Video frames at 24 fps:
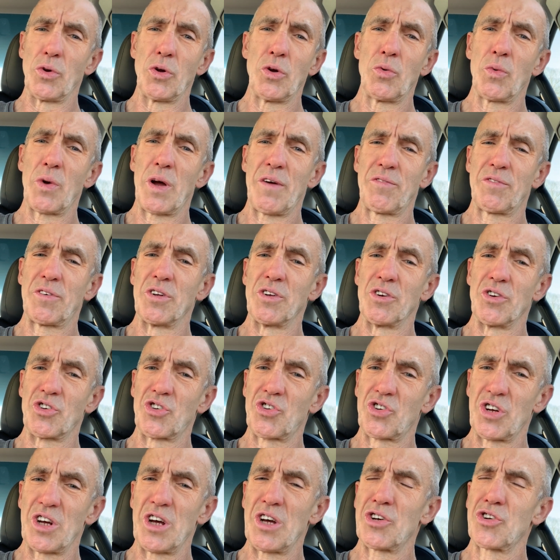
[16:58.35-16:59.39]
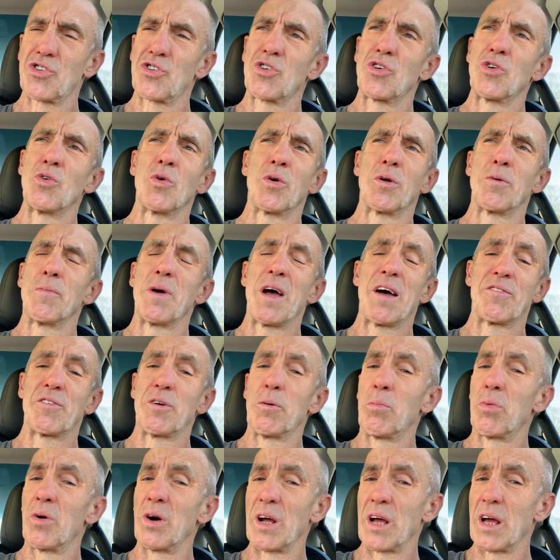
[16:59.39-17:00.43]
You don't have to insist. You don't even have to
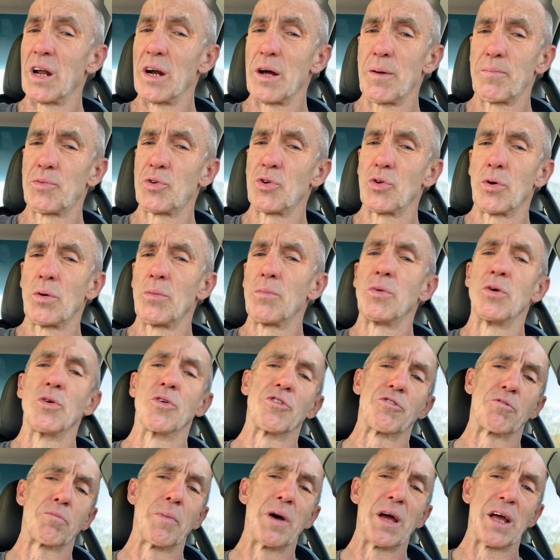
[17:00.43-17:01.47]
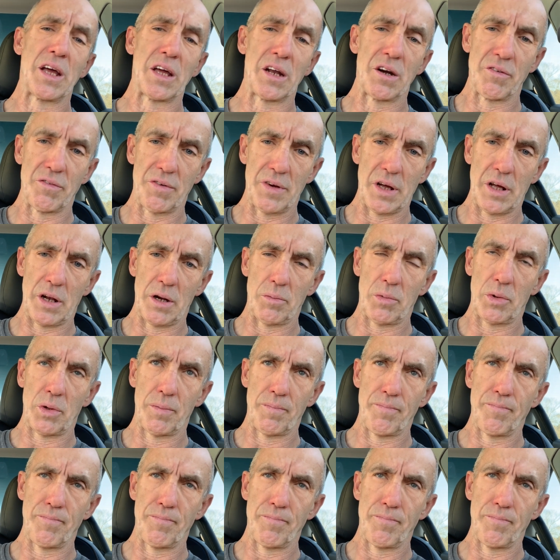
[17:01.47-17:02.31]
bring it up to them. You just make it available.